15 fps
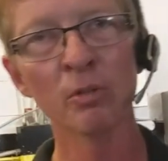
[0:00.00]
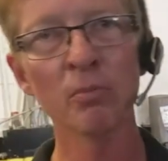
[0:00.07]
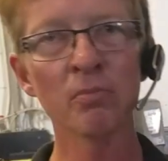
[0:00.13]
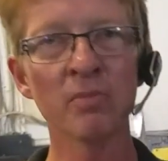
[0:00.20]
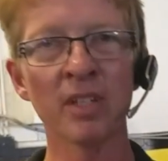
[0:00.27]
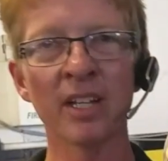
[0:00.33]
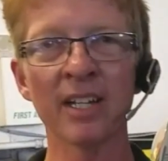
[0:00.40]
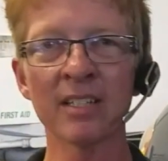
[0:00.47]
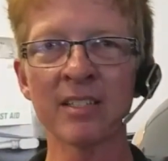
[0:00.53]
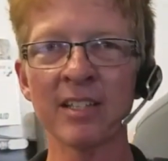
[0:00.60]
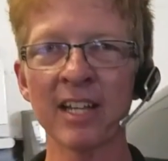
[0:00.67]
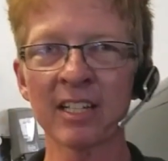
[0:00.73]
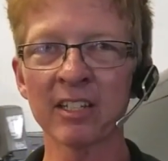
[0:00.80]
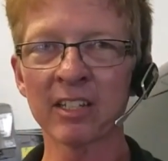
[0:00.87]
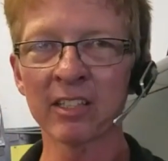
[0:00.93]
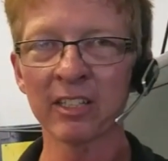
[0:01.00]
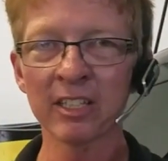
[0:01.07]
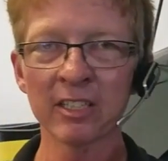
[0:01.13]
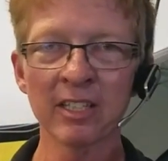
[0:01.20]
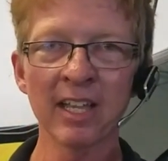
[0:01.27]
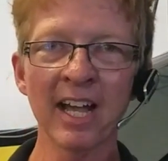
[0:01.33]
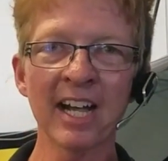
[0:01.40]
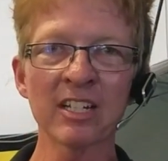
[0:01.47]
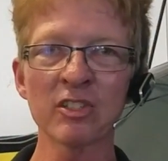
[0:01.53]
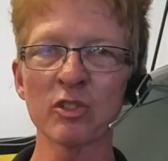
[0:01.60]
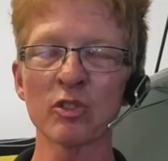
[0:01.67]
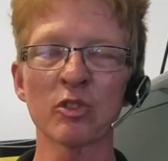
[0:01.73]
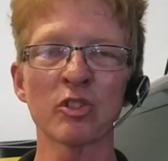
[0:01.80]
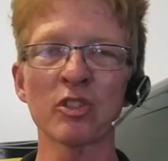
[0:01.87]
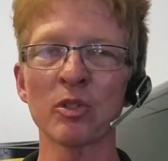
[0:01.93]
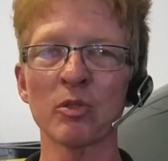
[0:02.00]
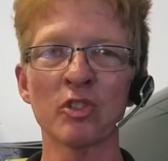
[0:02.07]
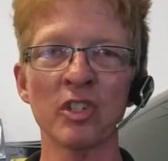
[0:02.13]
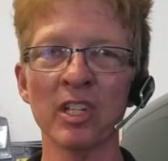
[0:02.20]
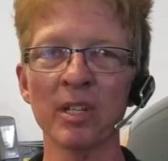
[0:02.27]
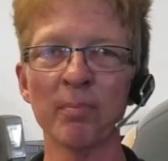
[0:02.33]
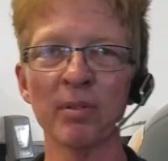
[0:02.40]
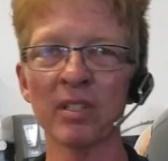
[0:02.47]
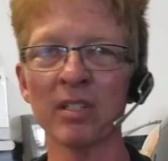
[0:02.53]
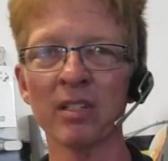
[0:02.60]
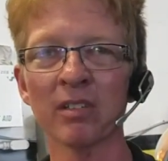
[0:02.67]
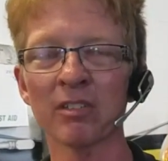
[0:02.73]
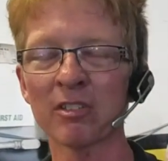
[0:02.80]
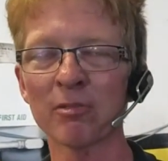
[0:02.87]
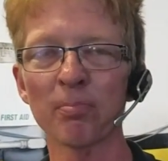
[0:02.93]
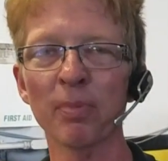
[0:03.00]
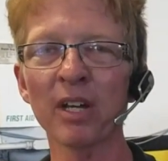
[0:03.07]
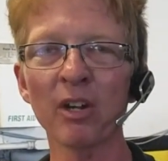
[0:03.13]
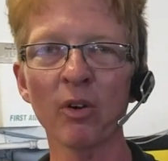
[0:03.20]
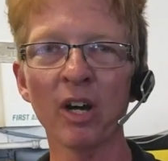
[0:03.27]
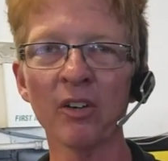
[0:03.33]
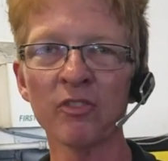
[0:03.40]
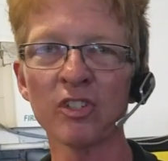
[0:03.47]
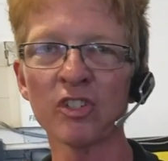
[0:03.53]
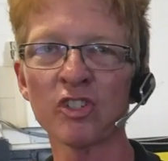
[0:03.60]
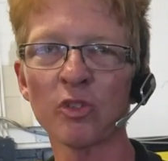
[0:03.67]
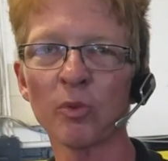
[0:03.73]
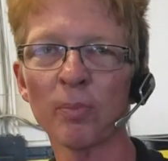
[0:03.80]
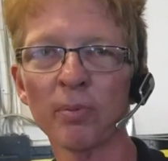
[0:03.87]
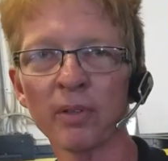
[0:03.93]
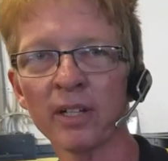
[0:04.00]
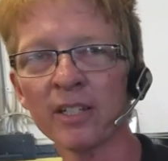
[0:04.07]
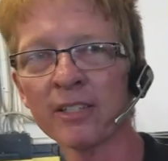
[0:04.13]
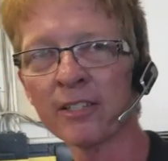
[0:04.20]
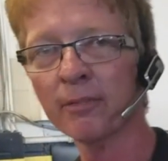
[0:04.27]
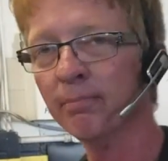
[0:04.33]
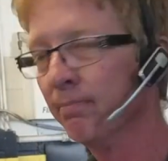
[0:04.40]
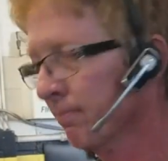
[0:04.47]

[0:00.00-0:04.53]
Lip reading: them? Yeah, technically. The axles are so cheap. It's better off just to replace them.